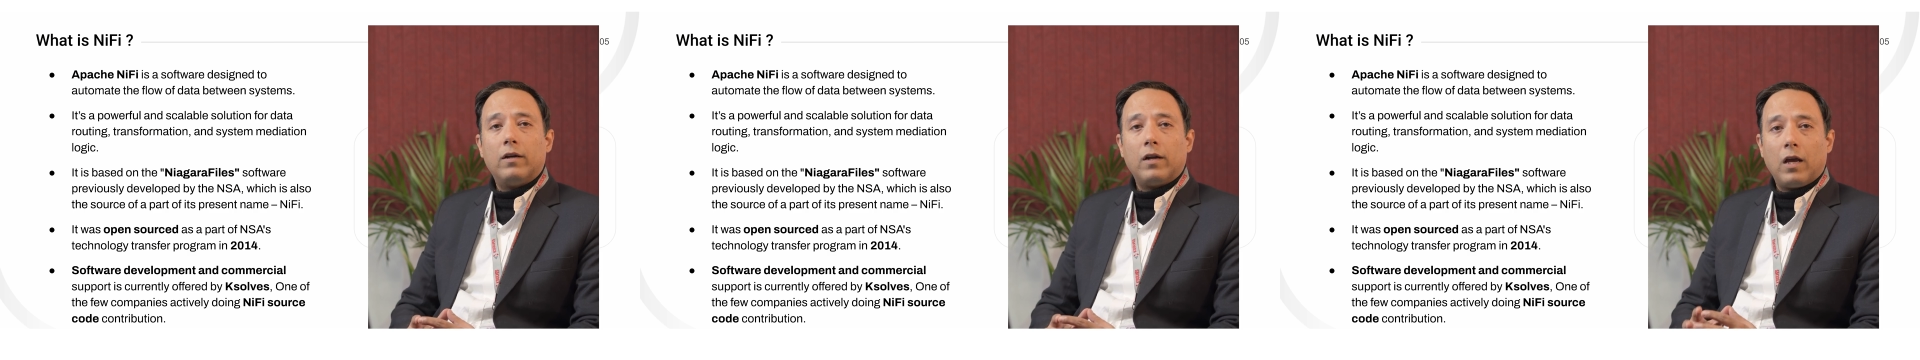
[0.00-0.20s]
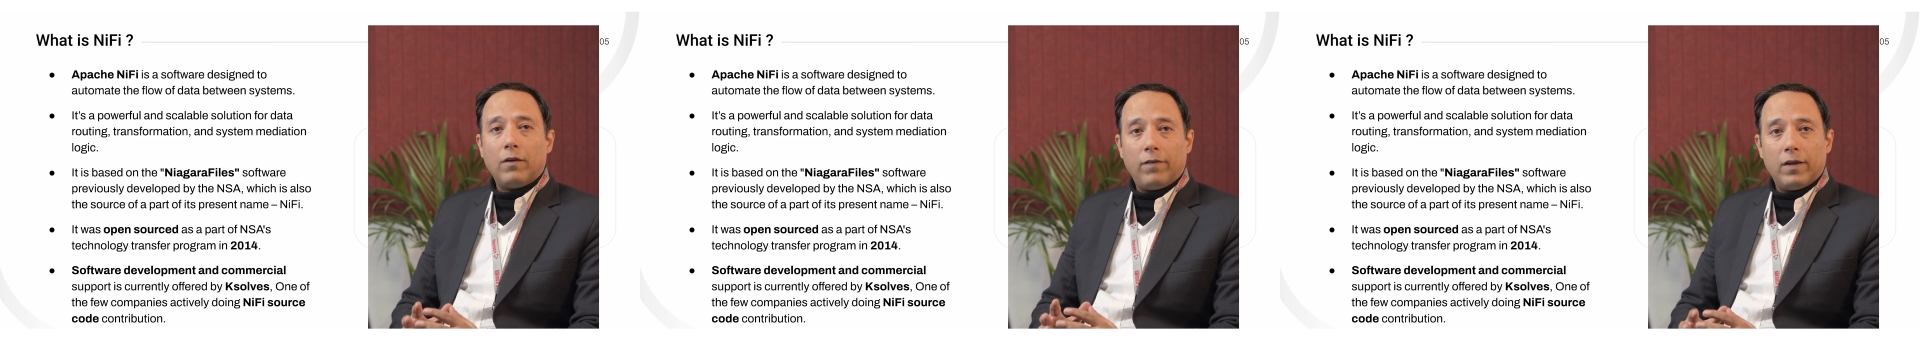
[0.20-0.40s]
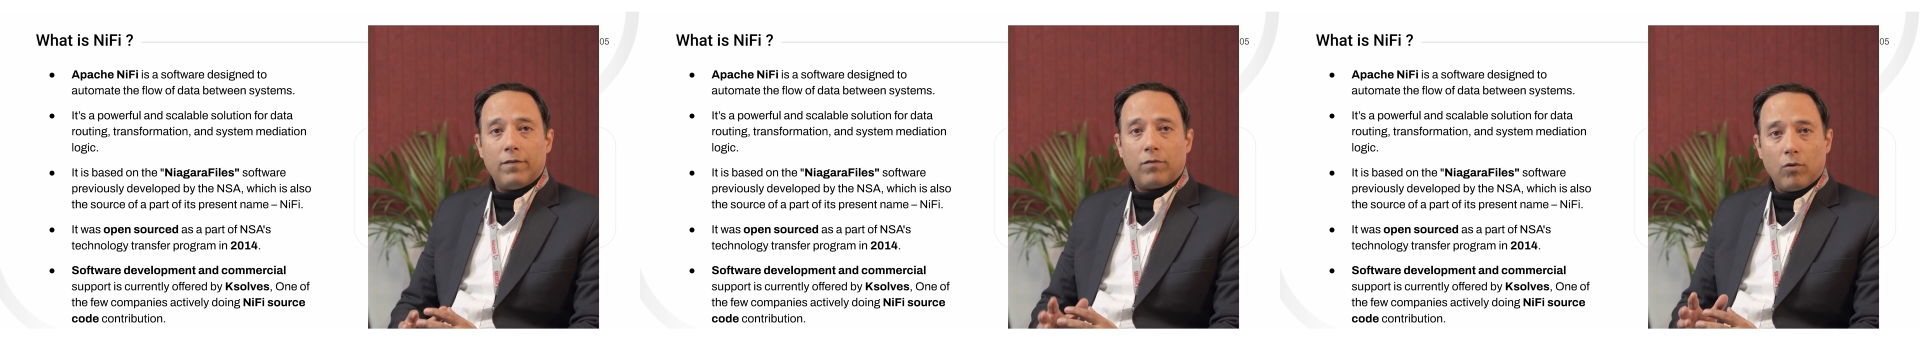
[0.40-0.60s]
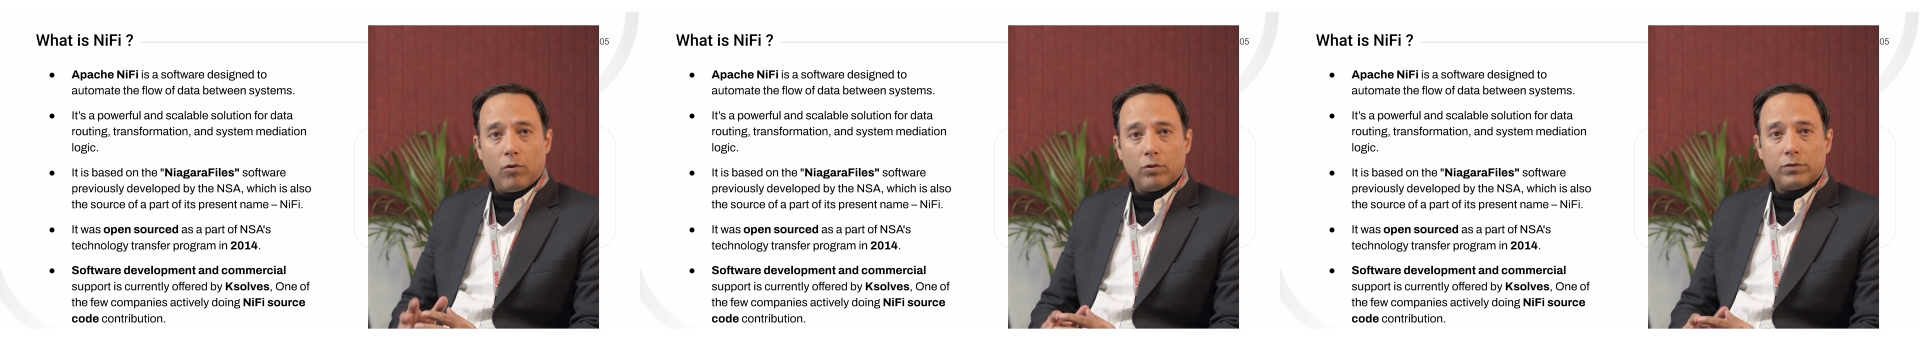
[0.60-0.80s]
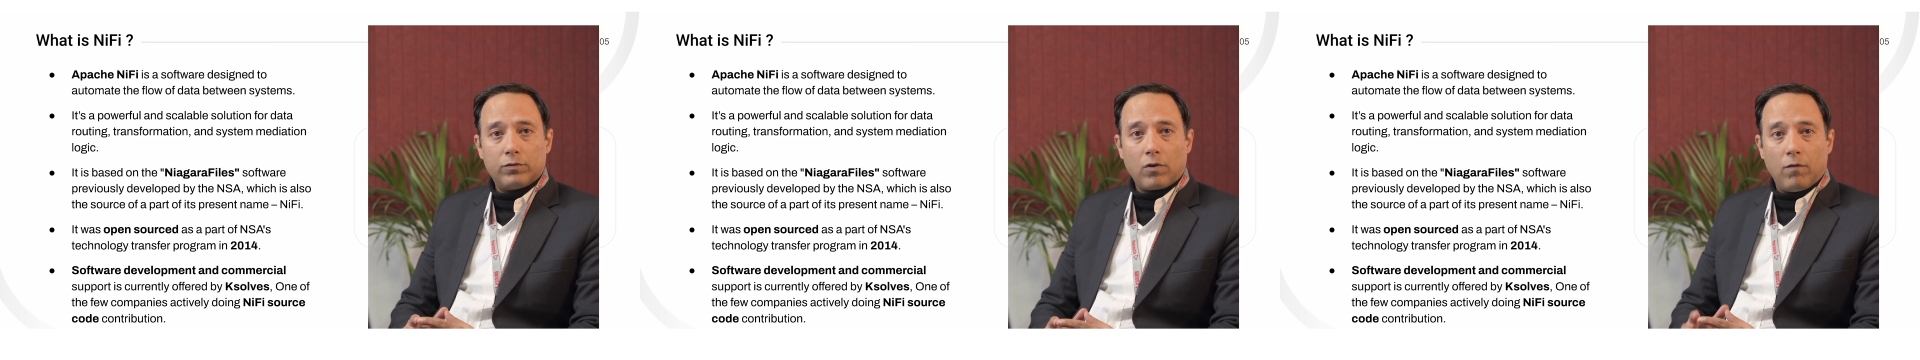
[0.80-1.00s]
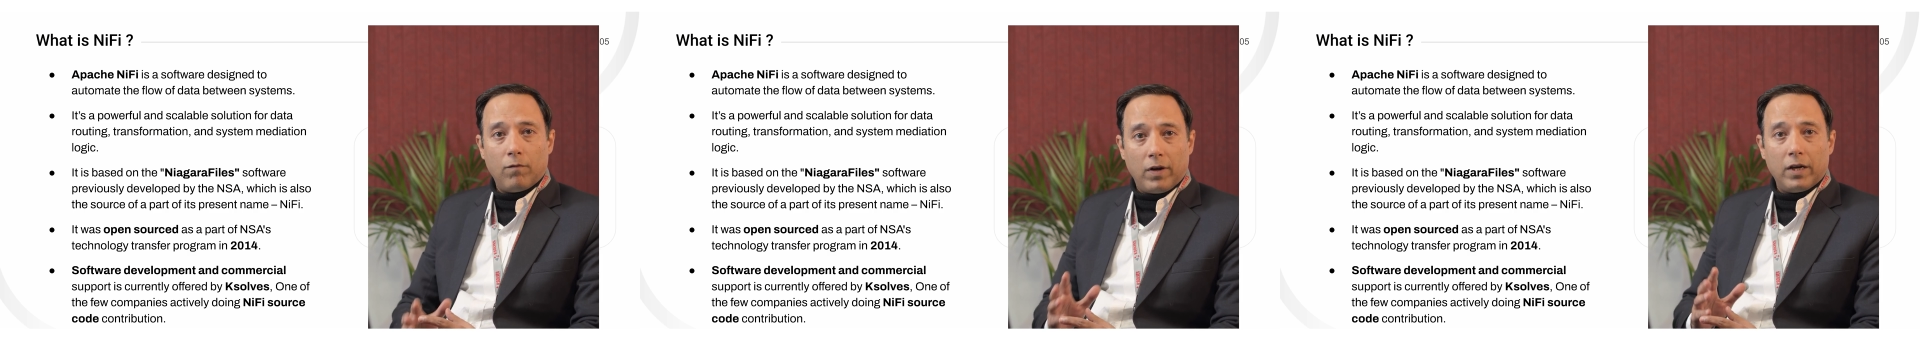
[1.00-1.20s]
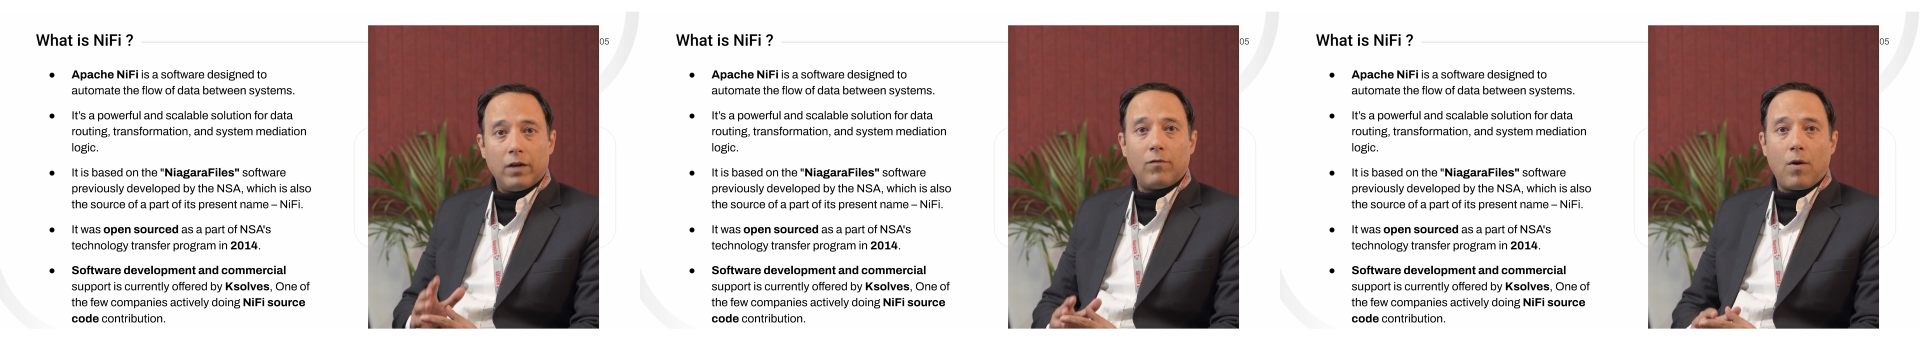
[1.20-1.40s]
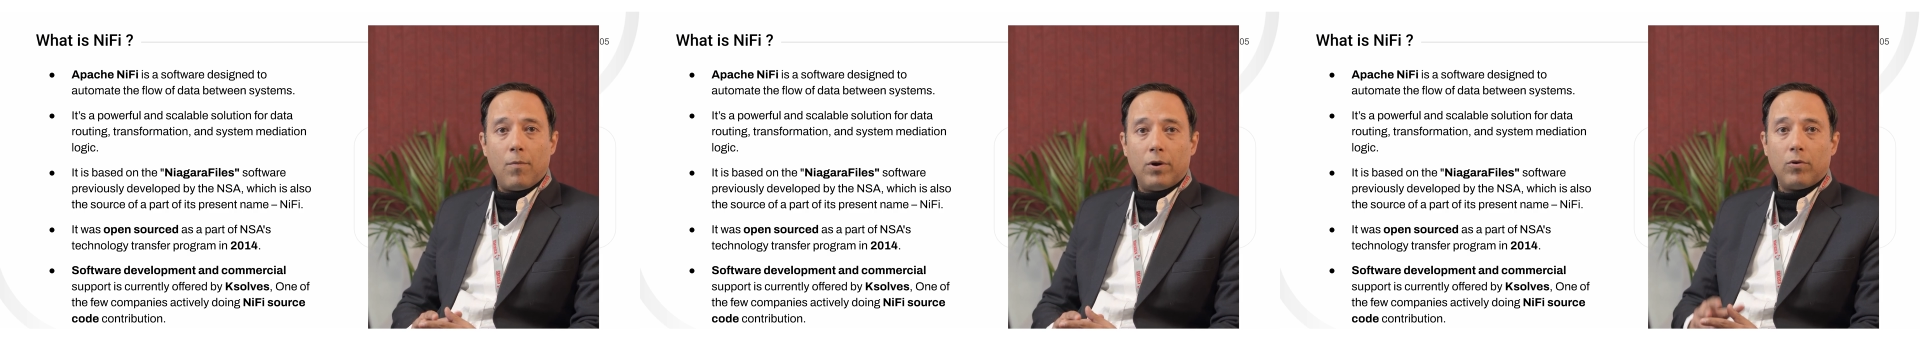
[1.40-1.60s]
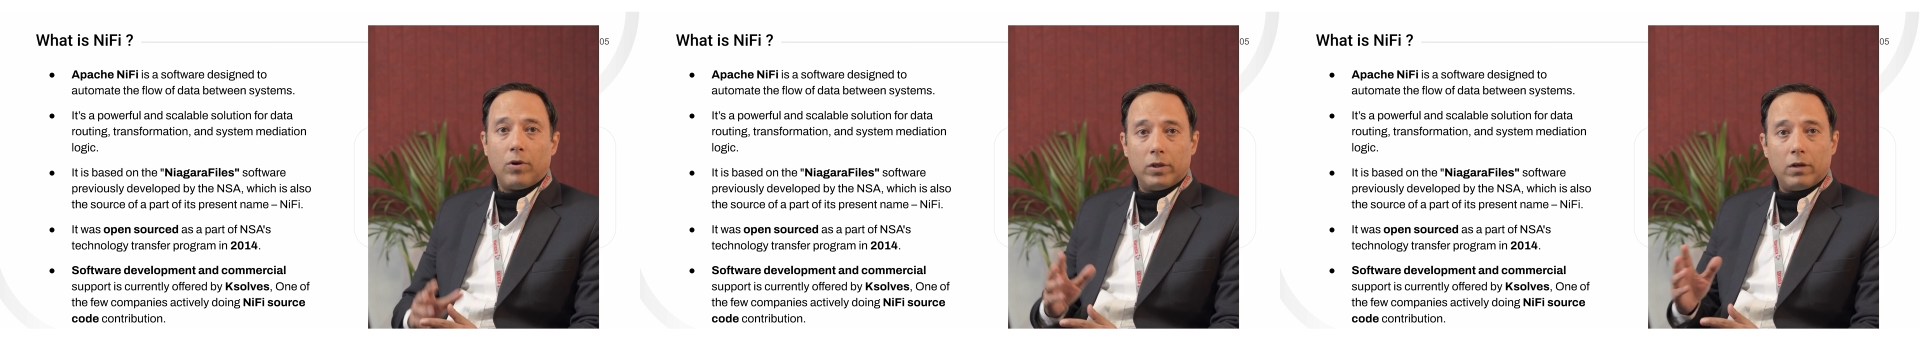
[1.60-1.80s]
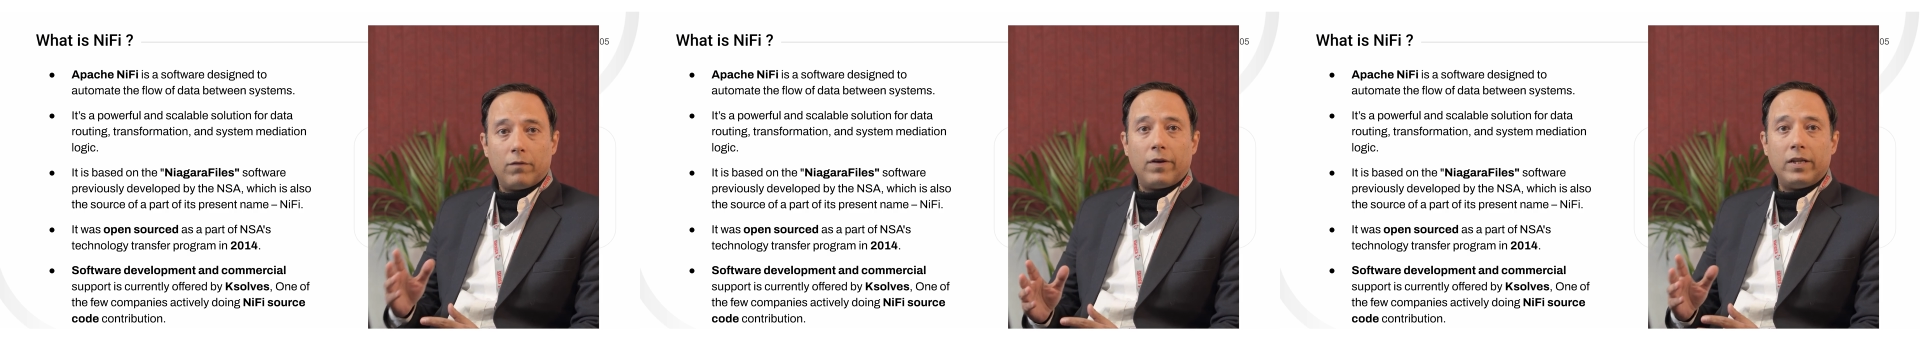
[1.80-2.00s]
NiFi flows from one environment to
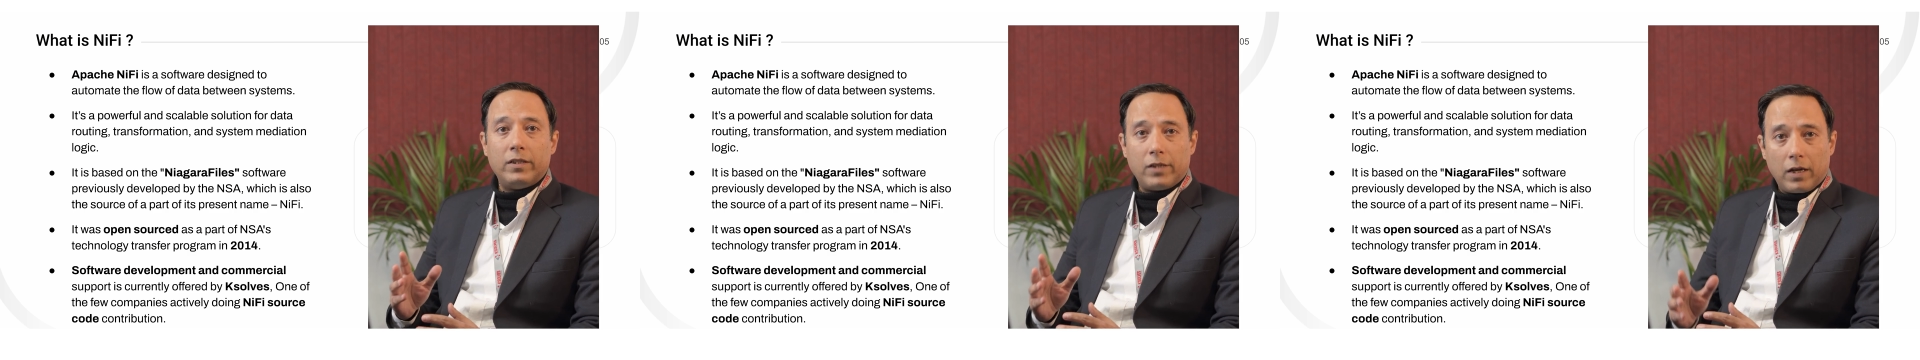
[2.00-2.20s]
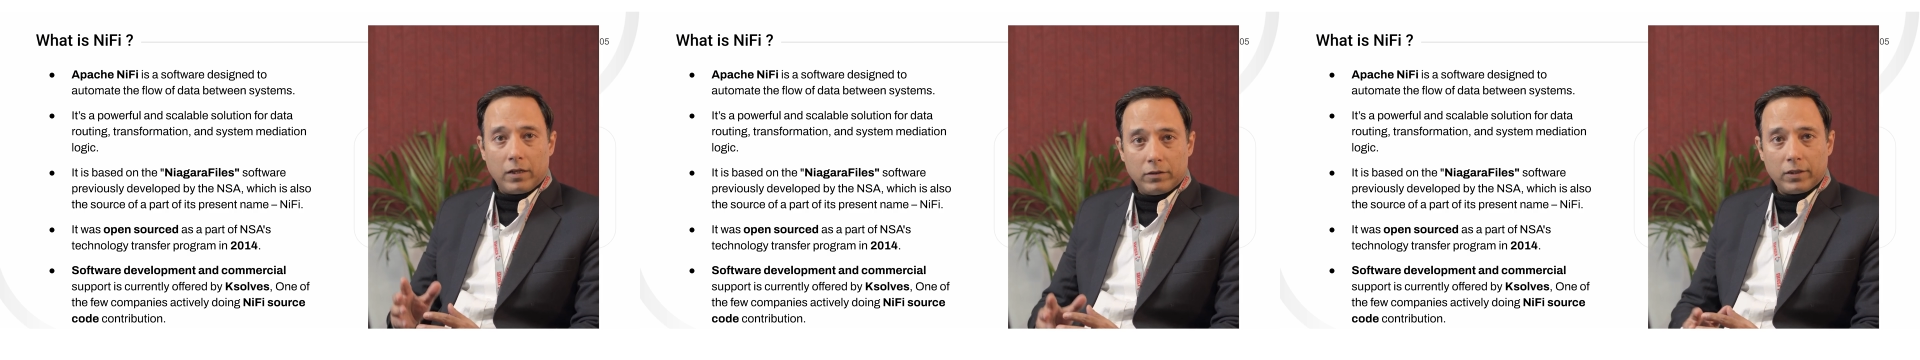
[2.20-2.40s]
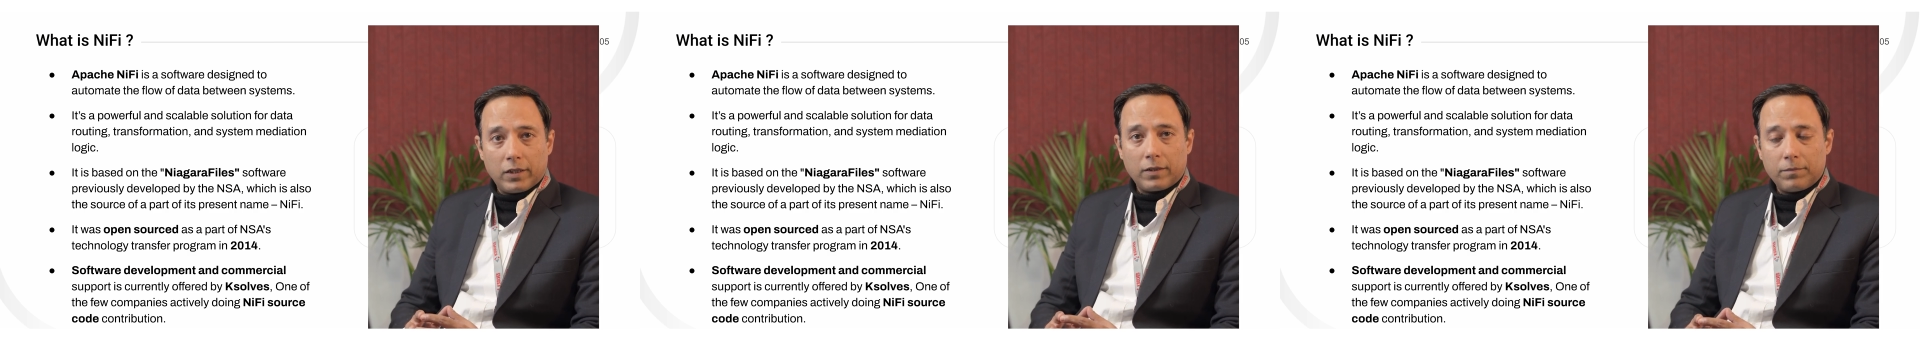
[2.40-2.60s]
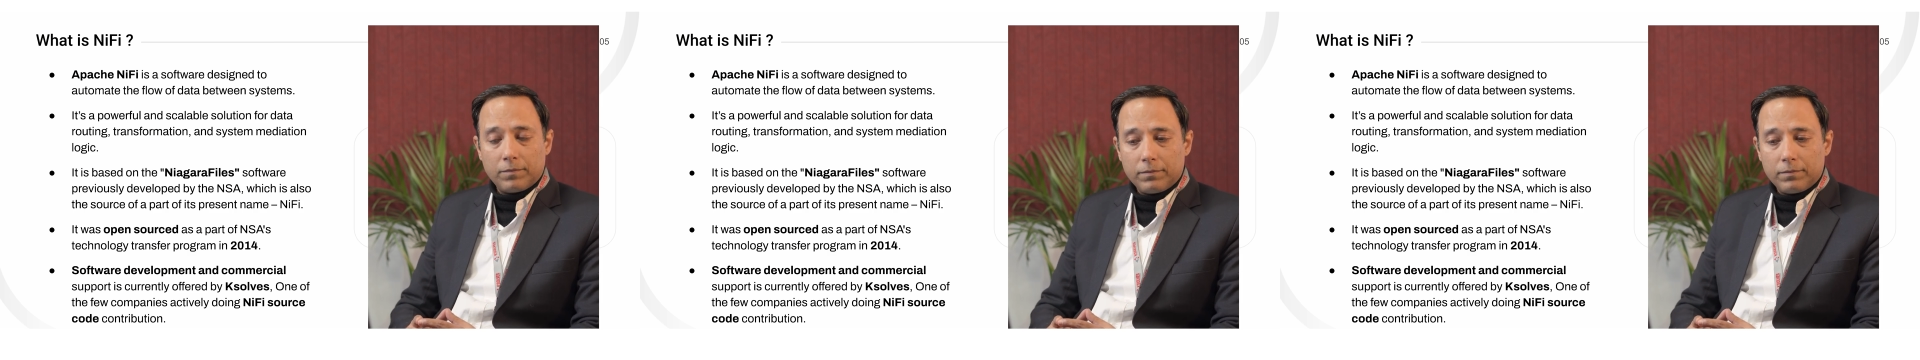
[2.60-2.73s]
another very challenging.